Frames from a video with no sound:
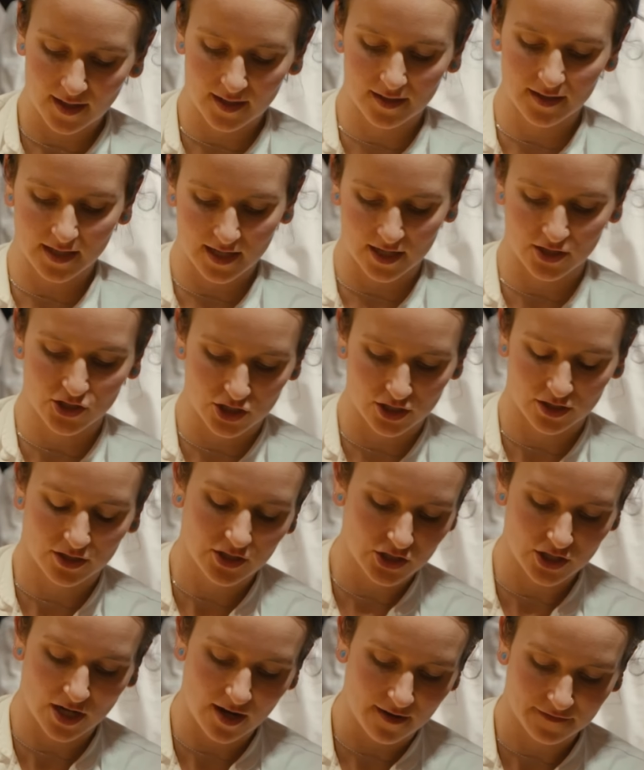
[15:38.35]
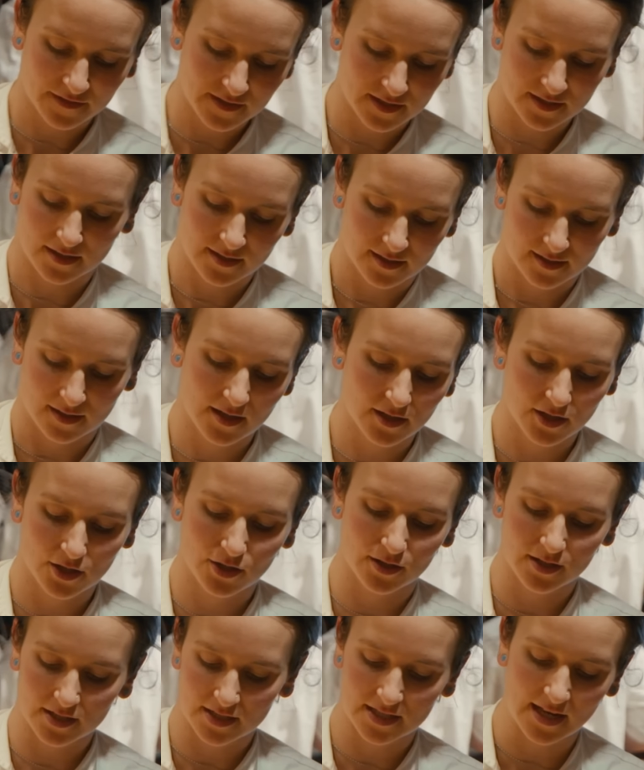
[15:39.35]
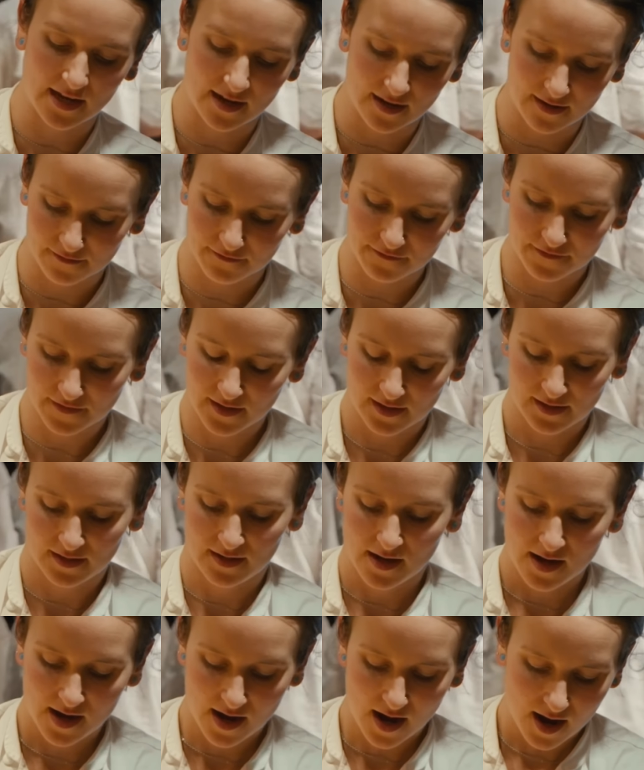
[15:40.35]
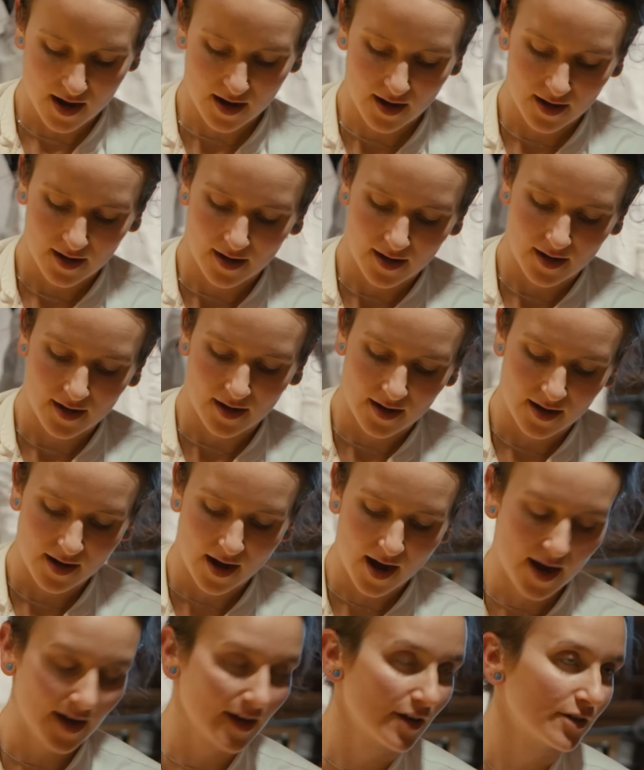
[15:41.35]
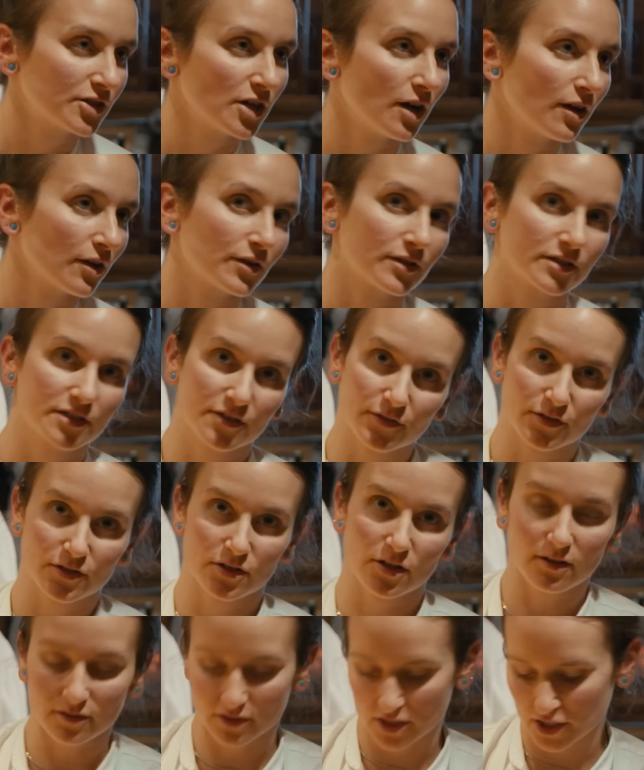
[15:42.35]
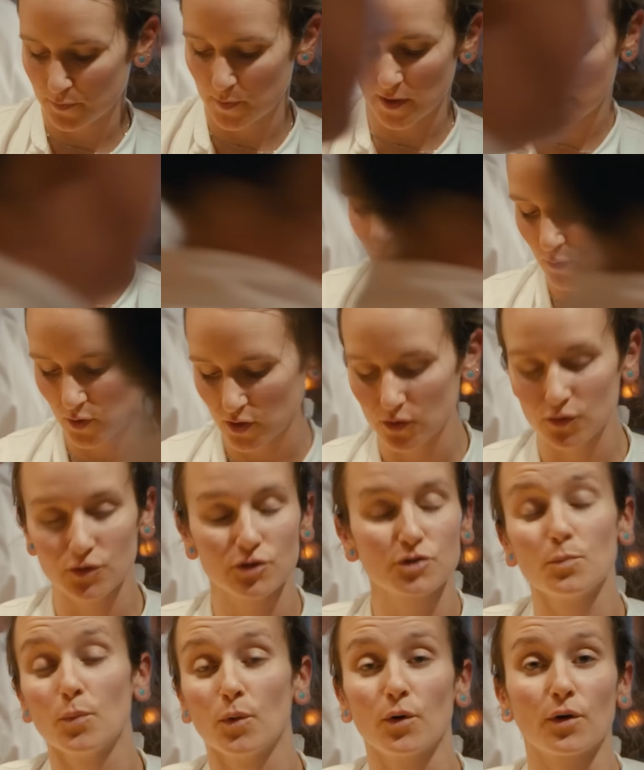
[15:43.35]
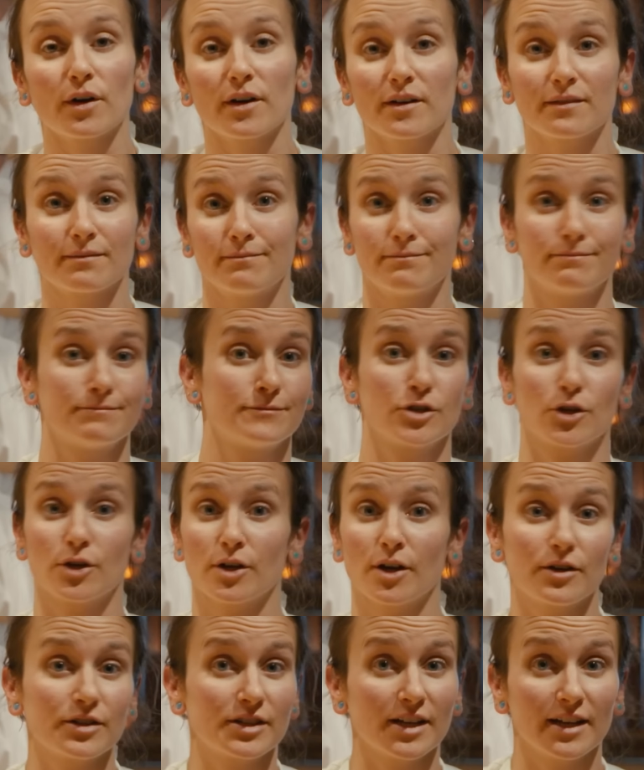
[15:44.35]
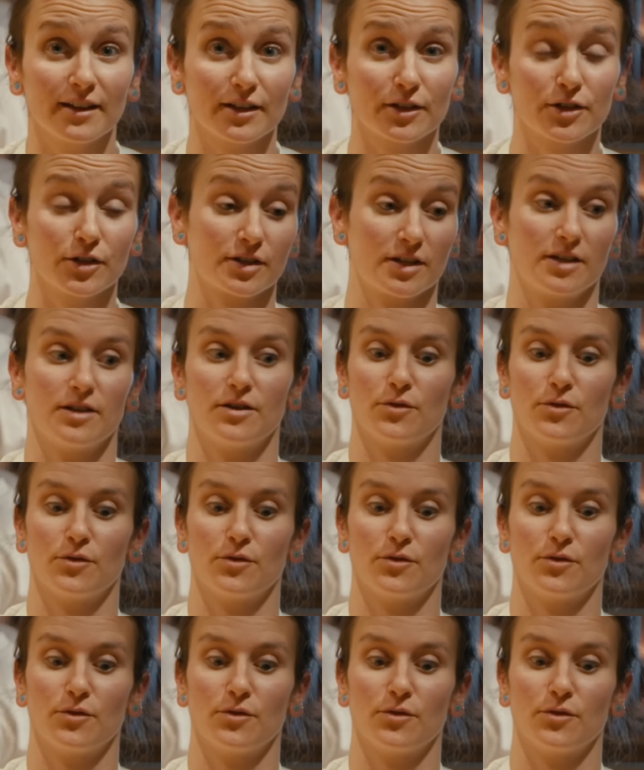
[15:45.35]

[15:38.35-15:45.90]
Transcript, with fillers: In the kitchen, chefs and cooks have a higher tolerance for salt just because we use more during our daily cooking.